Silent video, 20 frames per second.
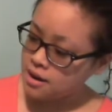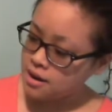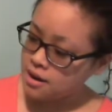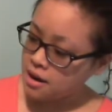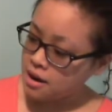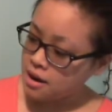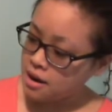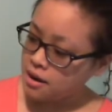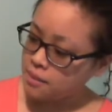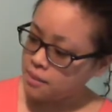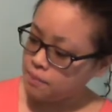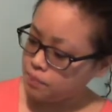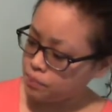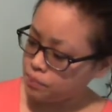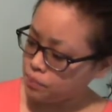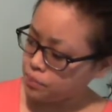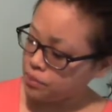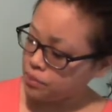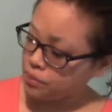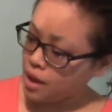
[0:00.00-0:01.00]

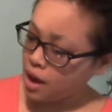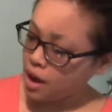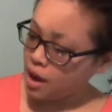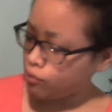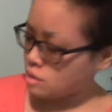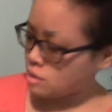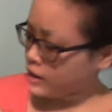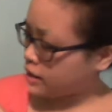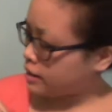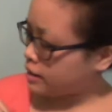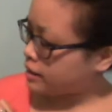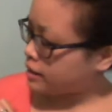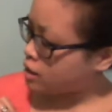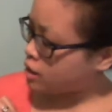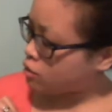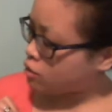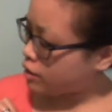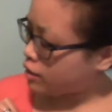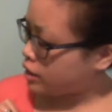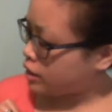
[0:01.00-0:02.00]
I really like the
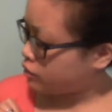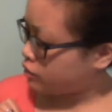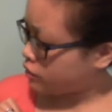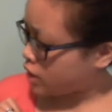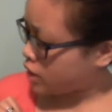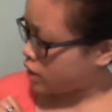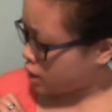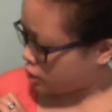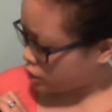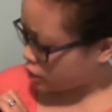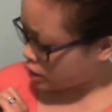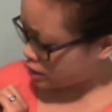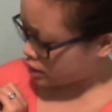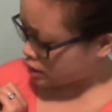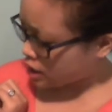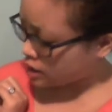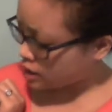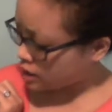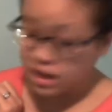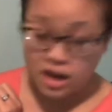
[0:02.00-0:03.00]
range of colors it's
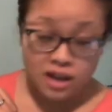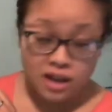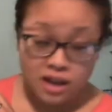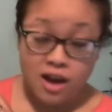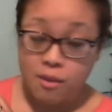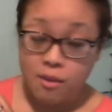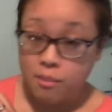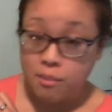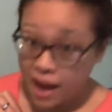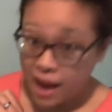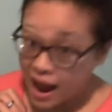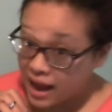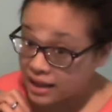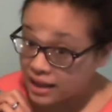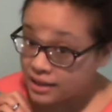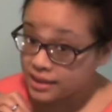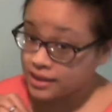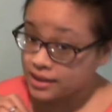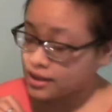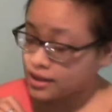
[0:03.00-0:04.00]
got. It's got a lot of
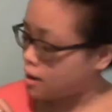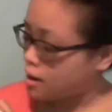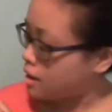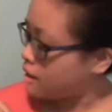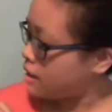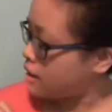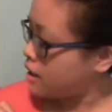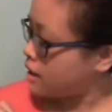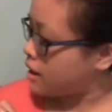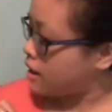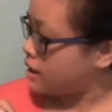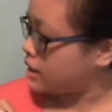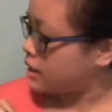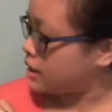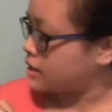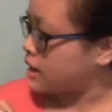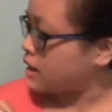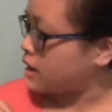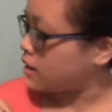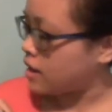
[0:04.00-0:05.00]
mattes and it's
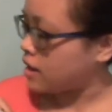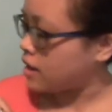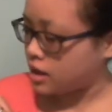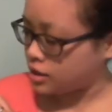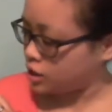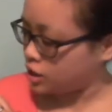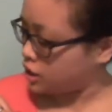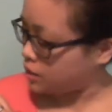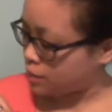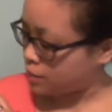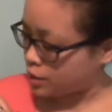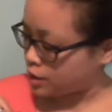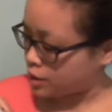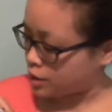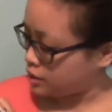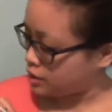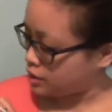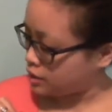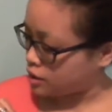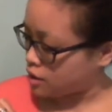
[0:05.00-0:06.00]
got a lot of shimmers,
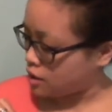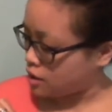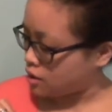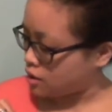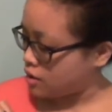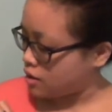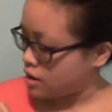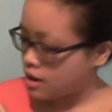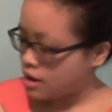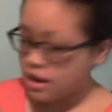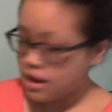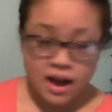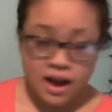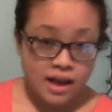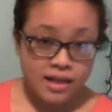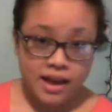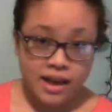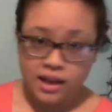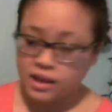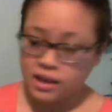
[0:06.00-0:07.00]
so I
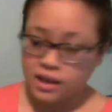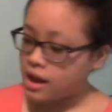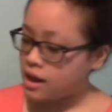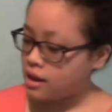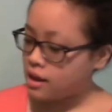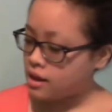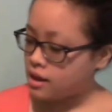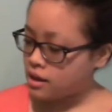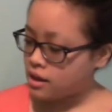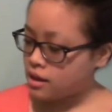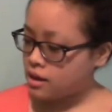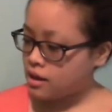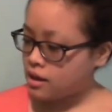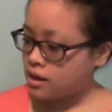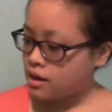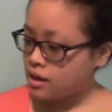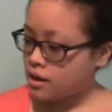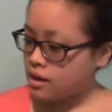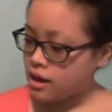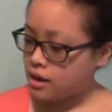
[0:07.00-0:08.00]
like that.
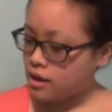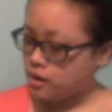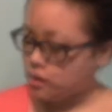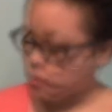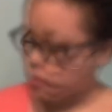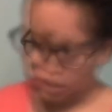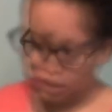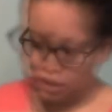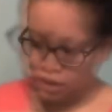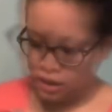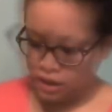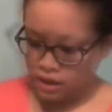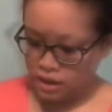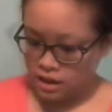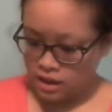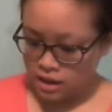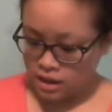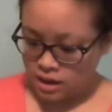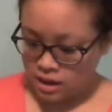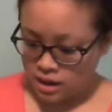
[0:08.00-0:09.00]
And once
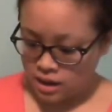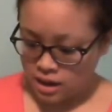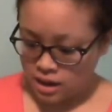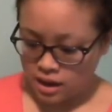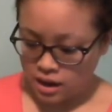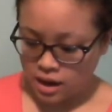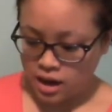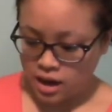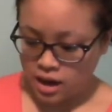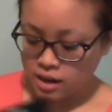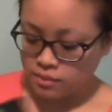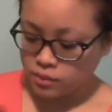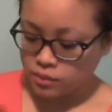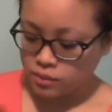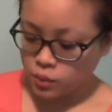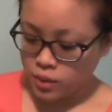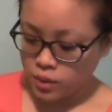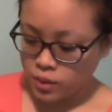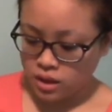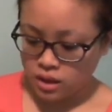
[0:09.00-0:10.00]
again, it comes
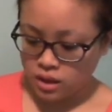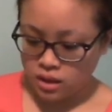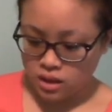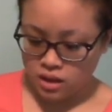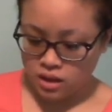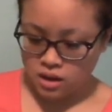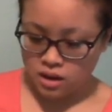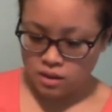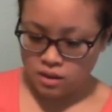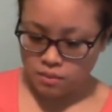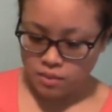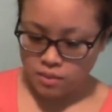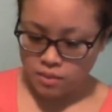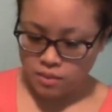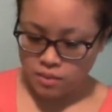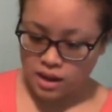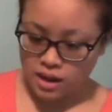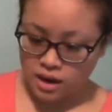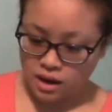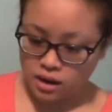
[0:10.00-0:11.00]
with the
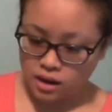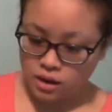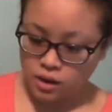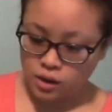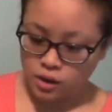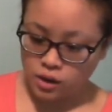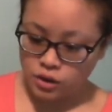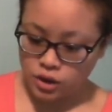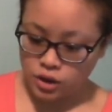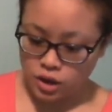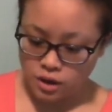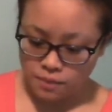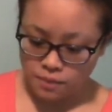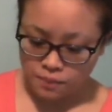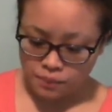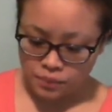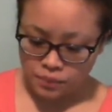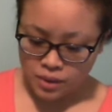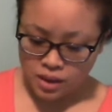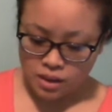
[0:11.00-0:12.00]
magnetic closure,
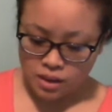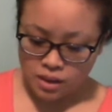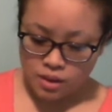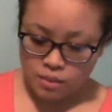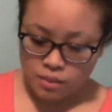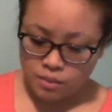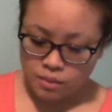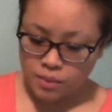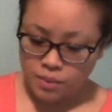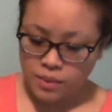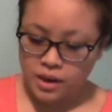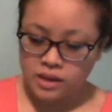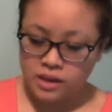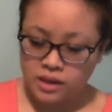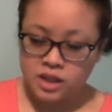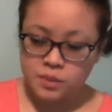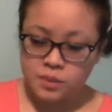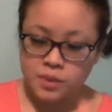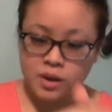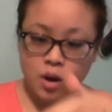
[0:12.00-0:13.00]
but because
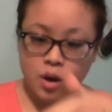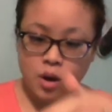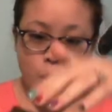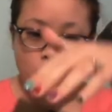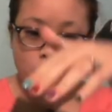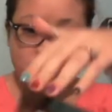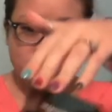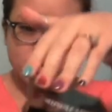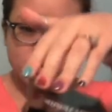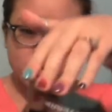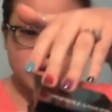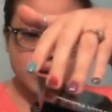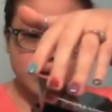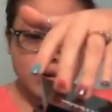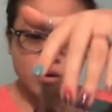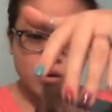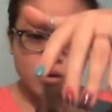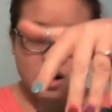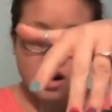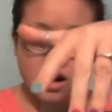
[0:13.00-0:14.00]
it's been open for so
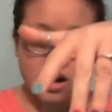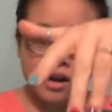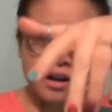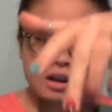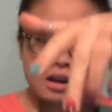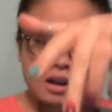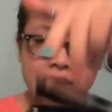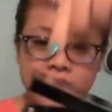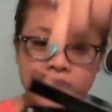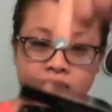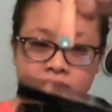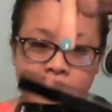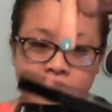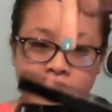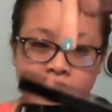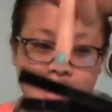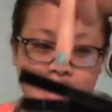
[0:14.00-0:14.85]
long, it